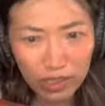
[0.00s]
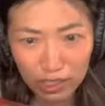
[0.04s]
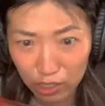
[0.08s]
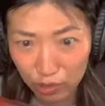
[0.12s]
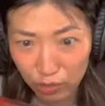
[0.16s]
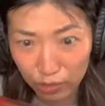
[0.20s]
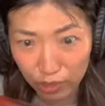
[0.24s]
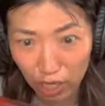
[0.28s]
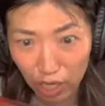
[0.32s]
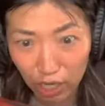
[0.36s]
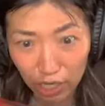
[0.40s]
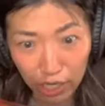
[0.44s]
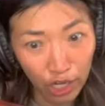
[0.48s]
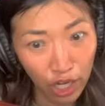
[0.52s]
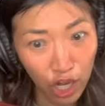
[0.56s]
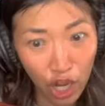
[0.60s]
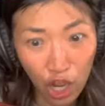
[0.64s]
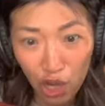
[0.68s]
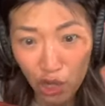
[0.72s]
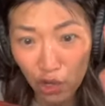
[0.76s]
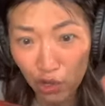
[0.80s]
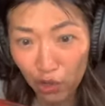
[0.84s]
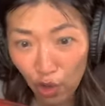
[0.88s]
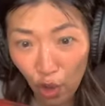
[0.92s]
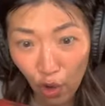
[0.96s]
disregarded,
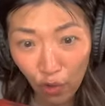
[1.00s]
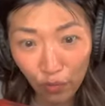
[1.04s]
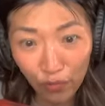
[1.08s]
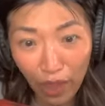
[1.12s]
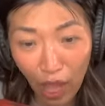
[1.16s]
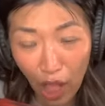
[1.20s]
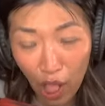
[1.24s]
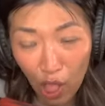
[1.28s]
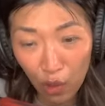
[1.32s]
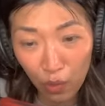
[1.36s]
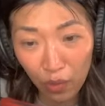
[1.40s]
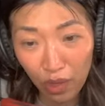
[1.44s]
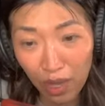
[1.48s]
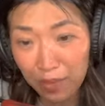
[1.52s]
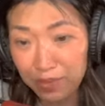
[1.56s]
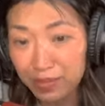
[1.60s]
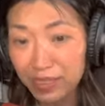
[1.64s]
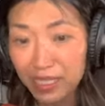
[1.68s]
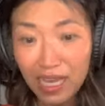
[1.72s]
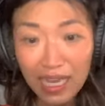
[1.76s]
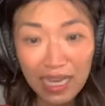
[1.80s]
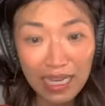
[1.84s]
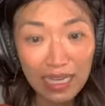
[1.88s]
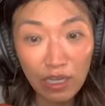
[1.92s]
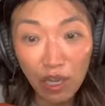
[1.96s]
no follow-ups.
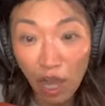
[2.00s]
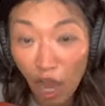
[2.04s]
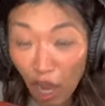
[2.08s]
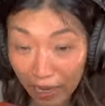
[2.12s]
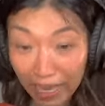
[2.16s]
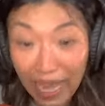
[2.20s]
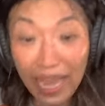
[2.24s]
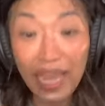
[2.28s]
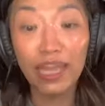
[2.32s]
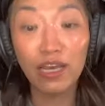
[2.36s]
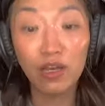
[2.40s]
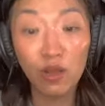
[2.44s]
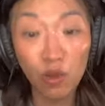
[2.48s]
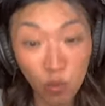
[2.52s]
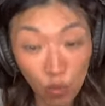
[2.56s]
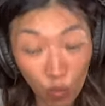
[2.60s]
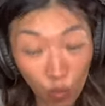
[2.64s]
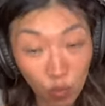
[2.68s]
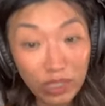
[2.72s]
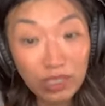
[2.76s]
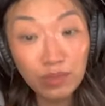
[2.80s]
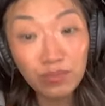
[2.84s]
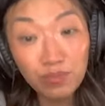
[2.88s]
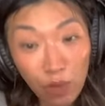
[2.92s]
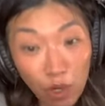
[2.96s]
Again,
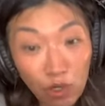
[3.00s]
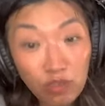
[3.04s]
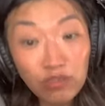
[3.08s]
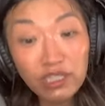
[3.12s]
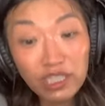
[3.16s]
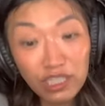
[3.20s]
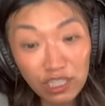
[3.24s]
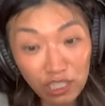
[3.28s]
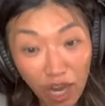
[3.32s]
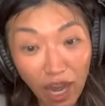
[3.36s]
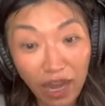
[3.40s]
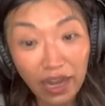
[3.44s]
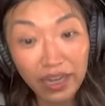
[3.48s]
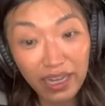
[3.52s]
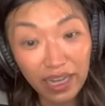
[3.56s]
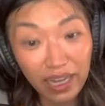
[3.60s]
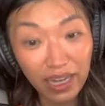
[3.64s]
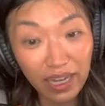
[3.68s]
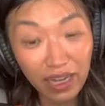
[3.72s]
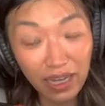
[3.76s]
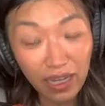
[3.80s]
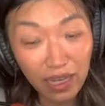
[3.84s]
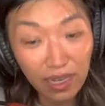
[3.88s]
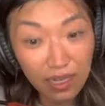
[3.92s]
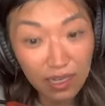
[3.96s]
was mostly
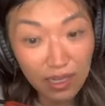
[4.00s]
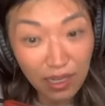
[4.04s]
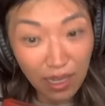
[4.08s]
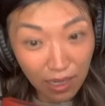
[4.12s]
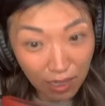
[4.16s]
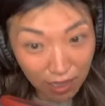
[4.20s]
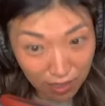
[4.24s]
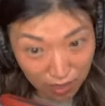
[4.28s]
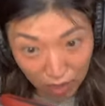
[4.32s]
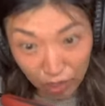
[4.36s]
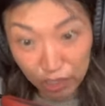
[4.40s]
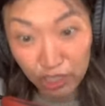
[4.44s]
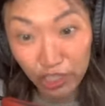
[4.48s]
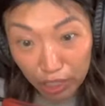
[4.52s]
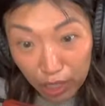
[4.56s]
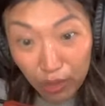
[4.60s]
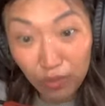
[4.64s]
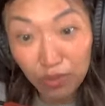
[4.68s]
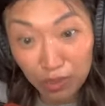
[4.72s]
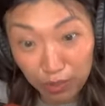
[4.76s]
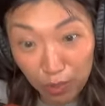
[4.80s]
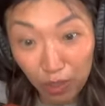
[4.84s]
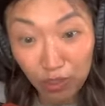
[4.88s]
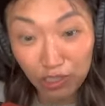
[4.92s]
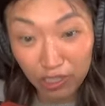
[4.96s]
talking. She
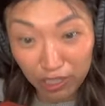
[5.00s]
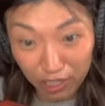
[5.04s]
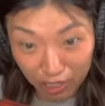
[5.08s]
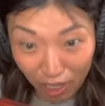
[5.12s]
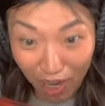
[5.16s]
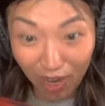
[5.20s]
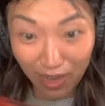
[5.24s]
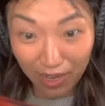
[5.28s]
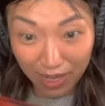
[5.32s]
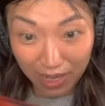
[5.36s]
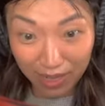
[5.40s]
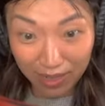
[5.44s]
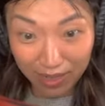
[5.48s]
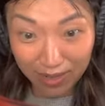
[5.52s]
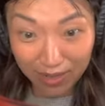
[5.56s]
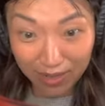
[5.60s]
was mostly talking.